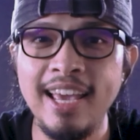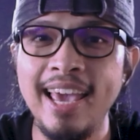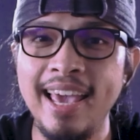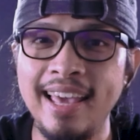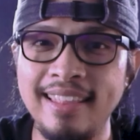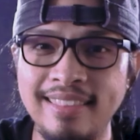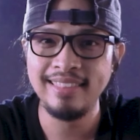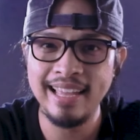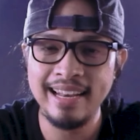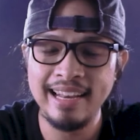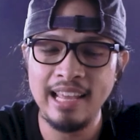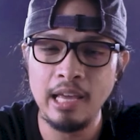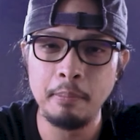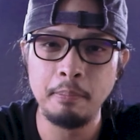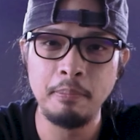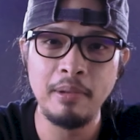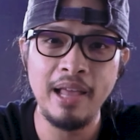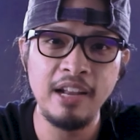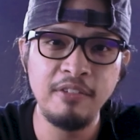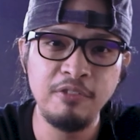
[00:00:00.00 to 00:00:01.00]
And then I
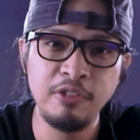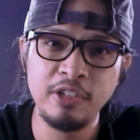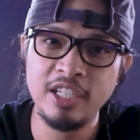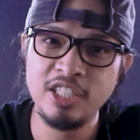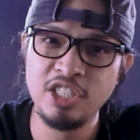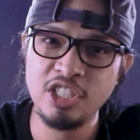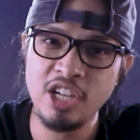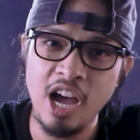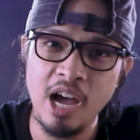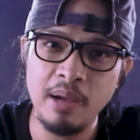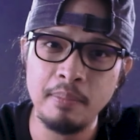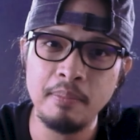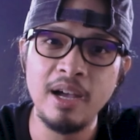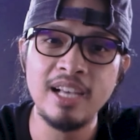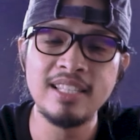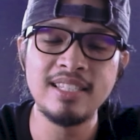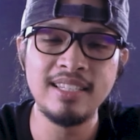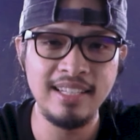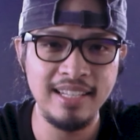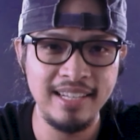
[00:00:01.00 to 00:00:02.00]
applied for a job
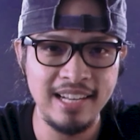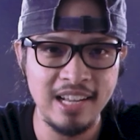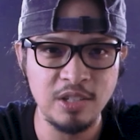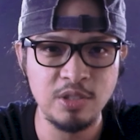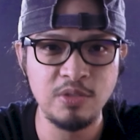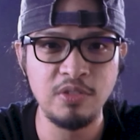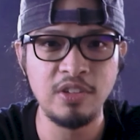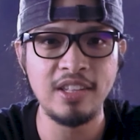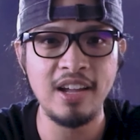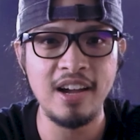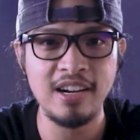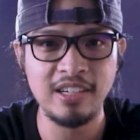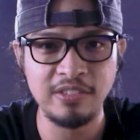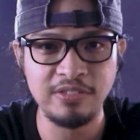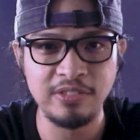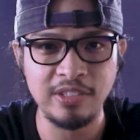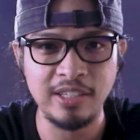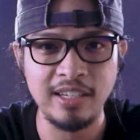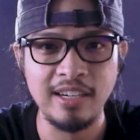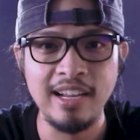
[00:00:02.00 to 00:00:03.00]
as an in-house
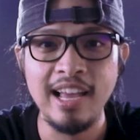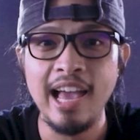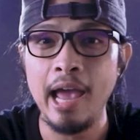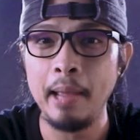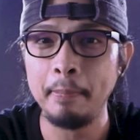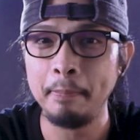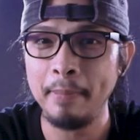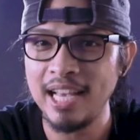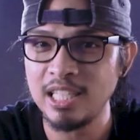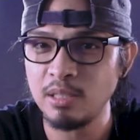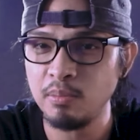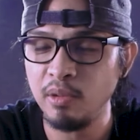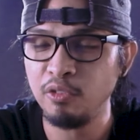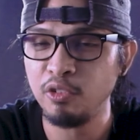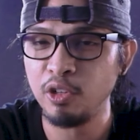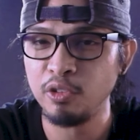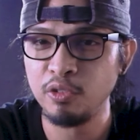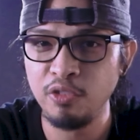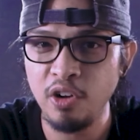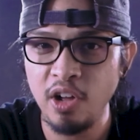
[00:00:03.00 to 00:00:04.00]
photographer. I passed my
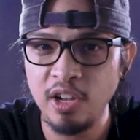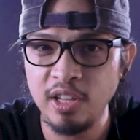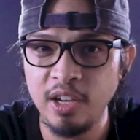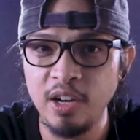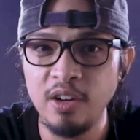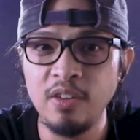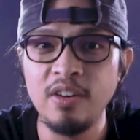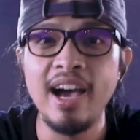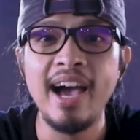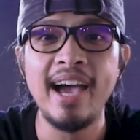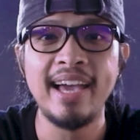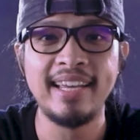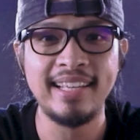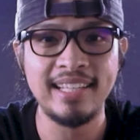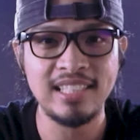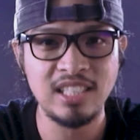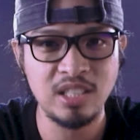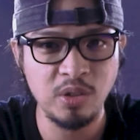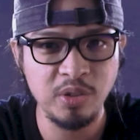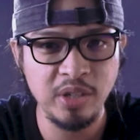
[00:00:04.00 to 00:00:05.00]
portfolio, I
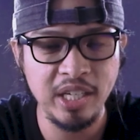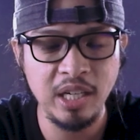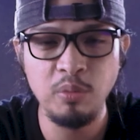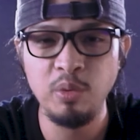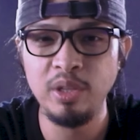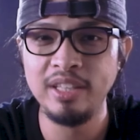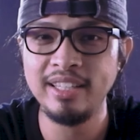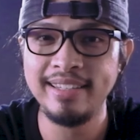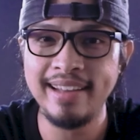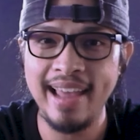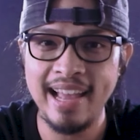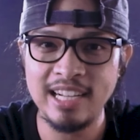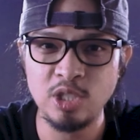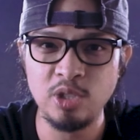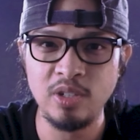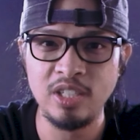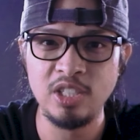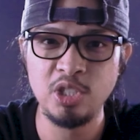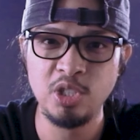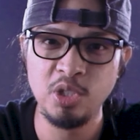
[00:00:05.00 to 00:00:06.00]
got screened with an
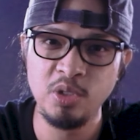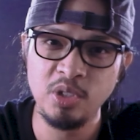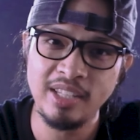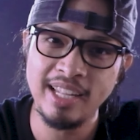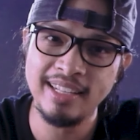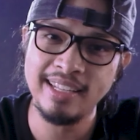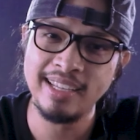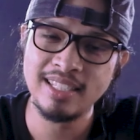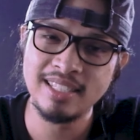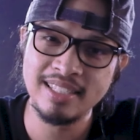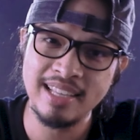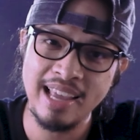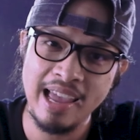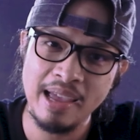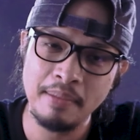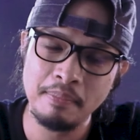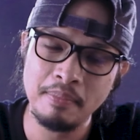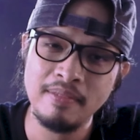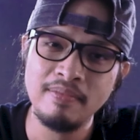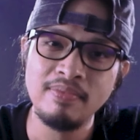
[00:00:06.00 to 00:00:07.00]
actual shoot and
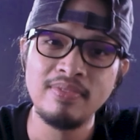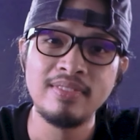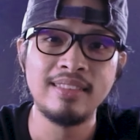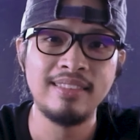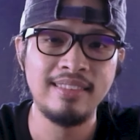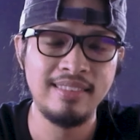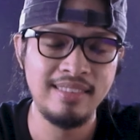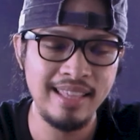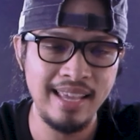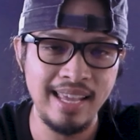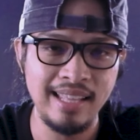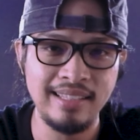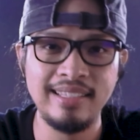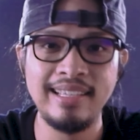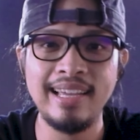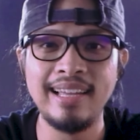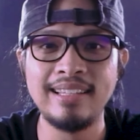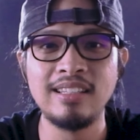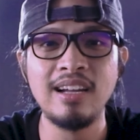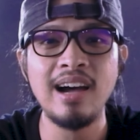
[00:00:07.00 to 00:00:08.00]
exam, then
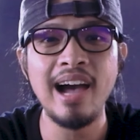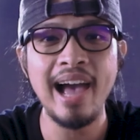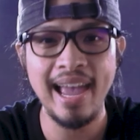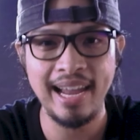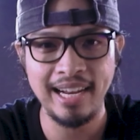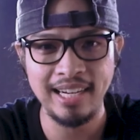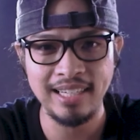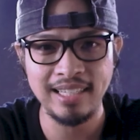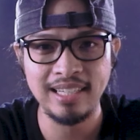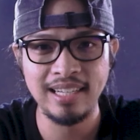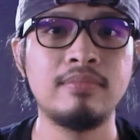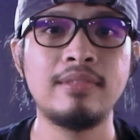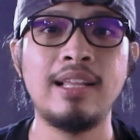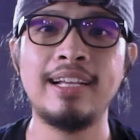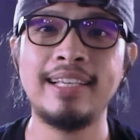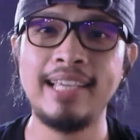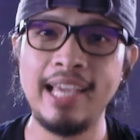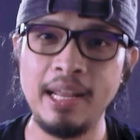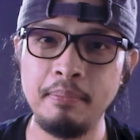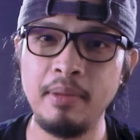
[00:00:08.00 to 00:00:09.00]
got hired.
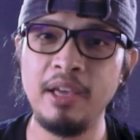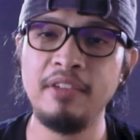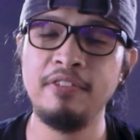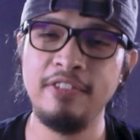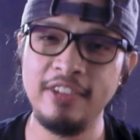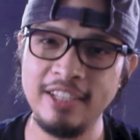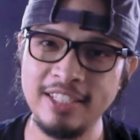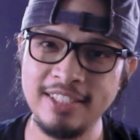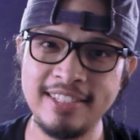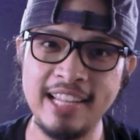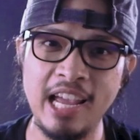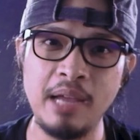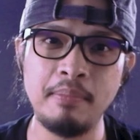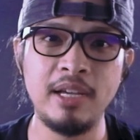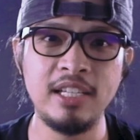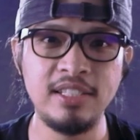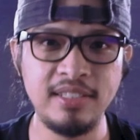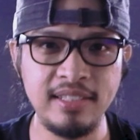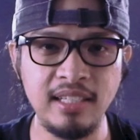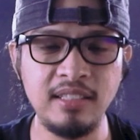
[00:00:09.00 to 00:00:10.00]
Again, by this time,
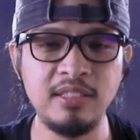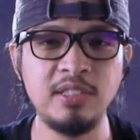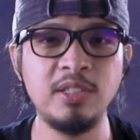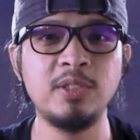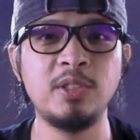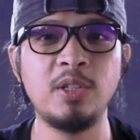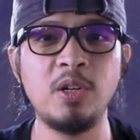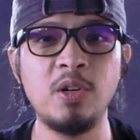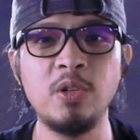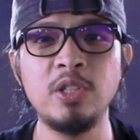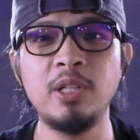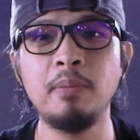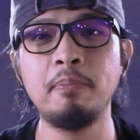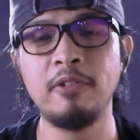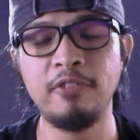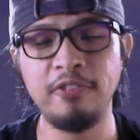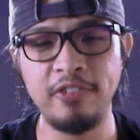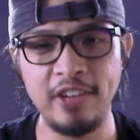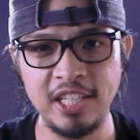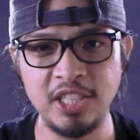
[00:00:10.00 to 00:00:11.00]
I still don't own a
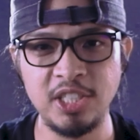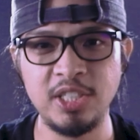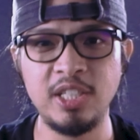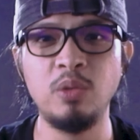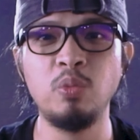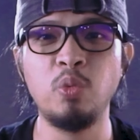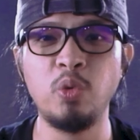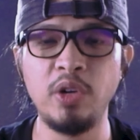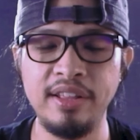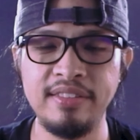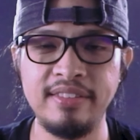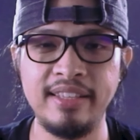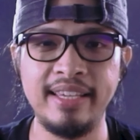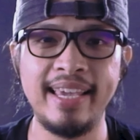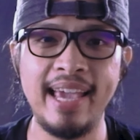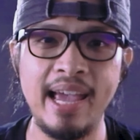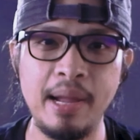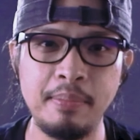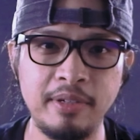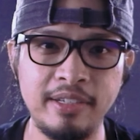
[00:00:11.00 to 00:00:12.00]
professional worthy
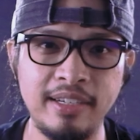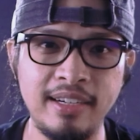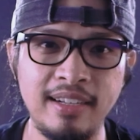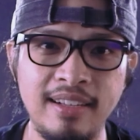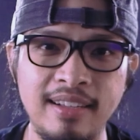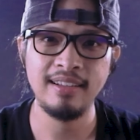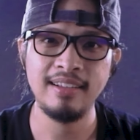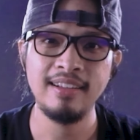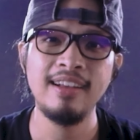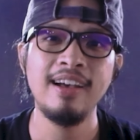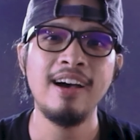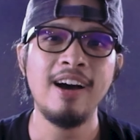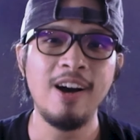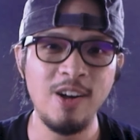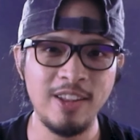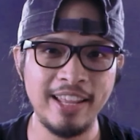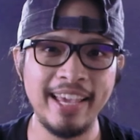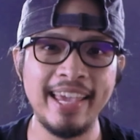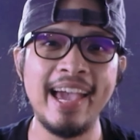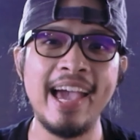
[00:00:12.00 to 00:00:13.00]
camera.
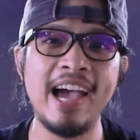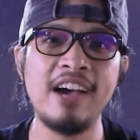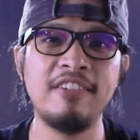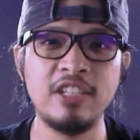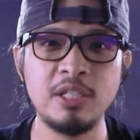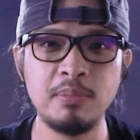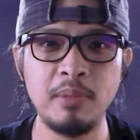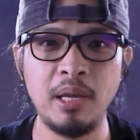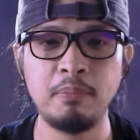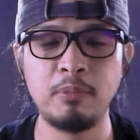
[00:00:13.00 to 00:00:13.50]
All I have is my